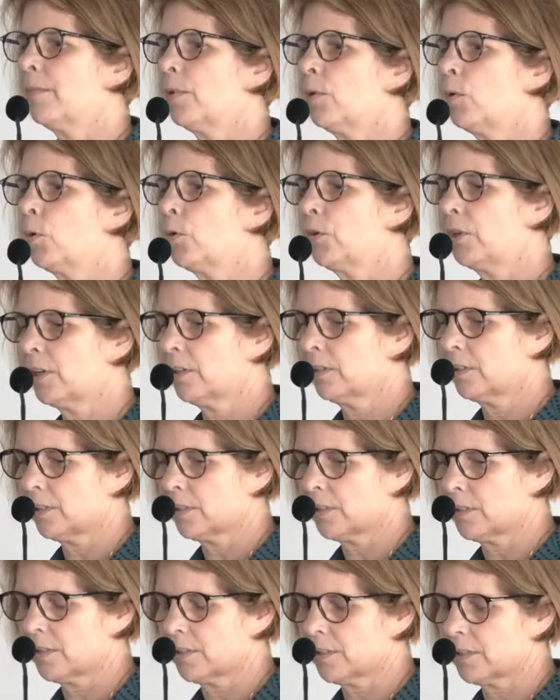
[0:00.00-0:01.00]

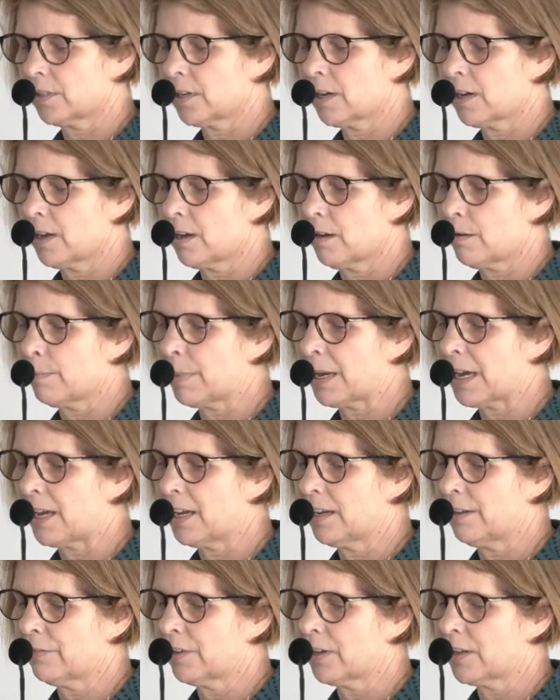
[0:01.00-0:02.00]
audience
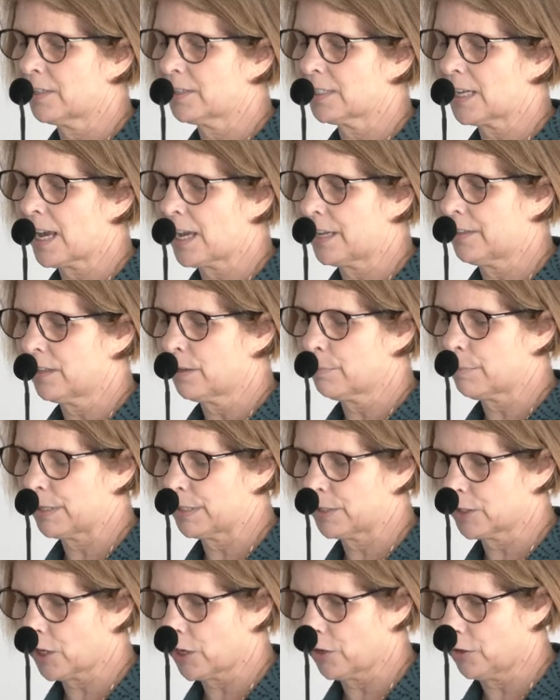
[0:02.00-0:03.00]
behaviours and the
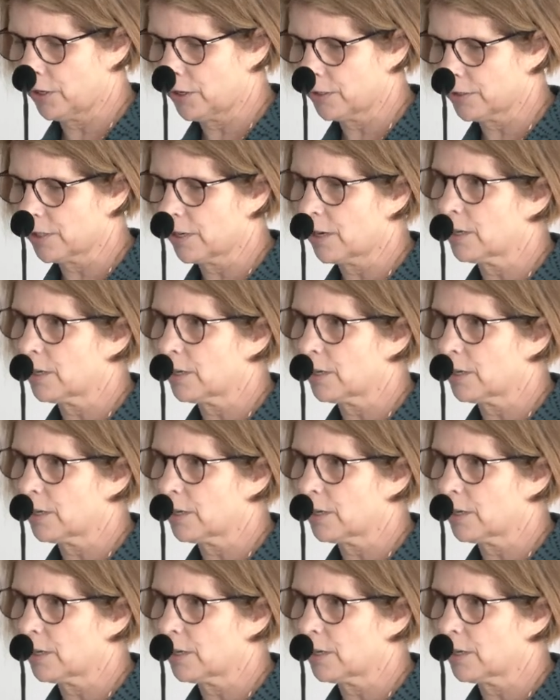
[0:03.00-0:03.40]
personas,